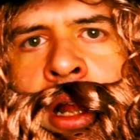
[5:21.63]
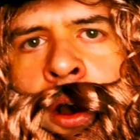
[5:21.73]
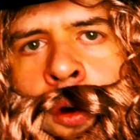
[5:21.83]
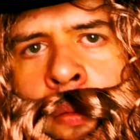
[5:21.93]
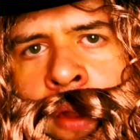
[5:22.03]
I
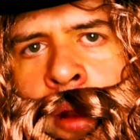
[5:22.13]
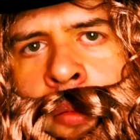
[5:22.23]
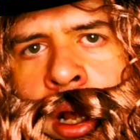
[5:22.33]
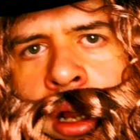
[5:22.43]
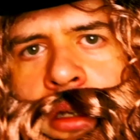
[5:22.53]
opened that
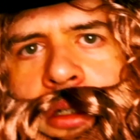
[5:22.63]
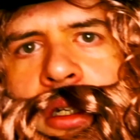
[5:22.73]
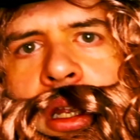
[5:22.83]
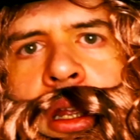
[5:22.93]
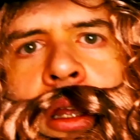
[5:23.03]
box.
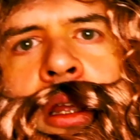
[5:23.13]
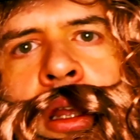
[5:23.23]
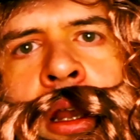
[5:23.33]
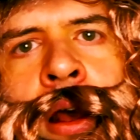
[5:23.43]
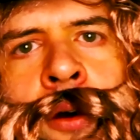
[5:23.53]

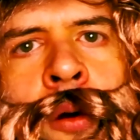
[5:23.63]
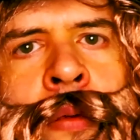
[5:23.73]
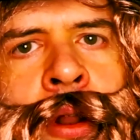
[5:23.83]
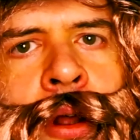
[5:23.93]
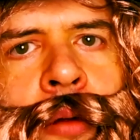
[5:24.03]
I
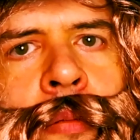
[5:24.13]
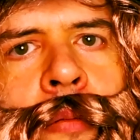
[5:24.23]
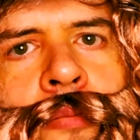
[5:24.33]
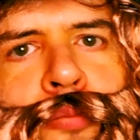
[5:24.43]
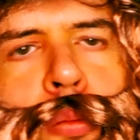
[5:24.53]
opened it up,
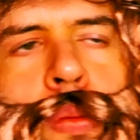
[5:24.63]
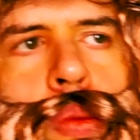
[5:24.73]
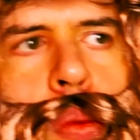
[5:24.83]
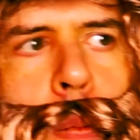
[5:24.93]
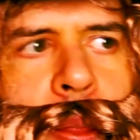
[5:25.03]

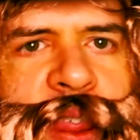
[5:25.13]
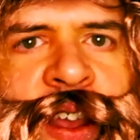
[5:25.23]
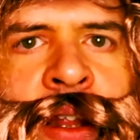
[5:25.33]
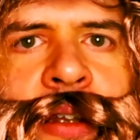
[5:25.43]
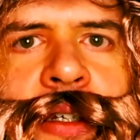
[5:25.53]

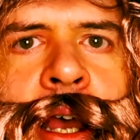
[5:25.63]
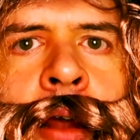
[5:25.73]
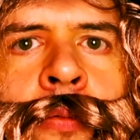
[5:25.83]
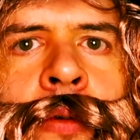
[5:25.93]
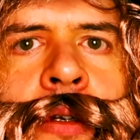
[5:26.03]
and
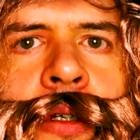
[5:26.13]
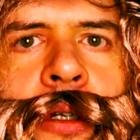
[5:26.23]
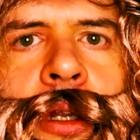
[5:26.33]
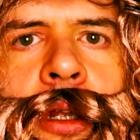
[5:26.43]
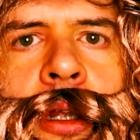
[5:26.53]
inside was
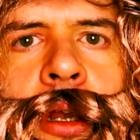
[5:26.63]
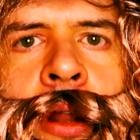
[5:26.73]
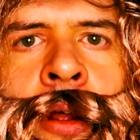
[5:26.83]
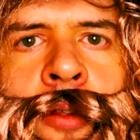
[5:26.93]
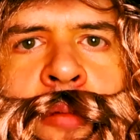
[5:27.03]

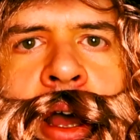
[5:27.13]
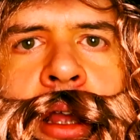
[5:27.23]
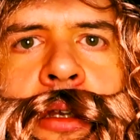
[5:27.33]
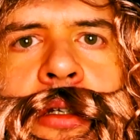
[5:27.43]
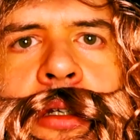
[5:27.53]
another
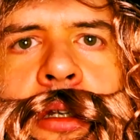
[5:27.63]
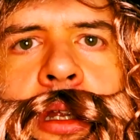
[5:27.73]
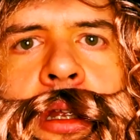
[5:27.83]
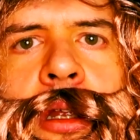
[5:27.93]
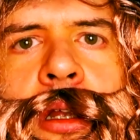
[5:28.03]
box
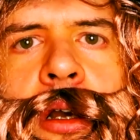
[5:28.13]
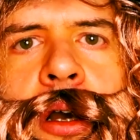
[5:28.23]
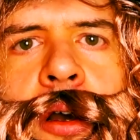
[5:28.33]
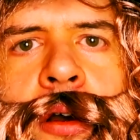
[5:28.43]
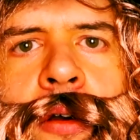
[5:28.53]

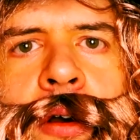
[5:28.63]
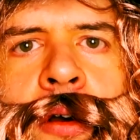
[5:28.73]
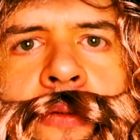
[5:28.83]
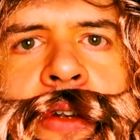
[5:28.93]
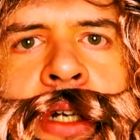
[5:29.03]

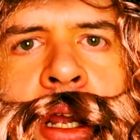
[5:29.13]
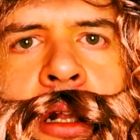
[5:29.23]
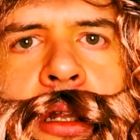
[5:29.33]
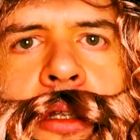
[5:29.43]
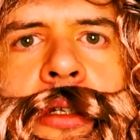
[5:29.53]
of
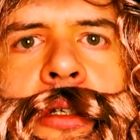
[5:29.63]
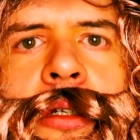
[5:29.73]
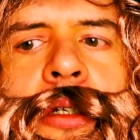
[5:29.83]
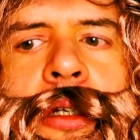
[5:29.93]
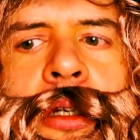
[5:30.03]
chocolates.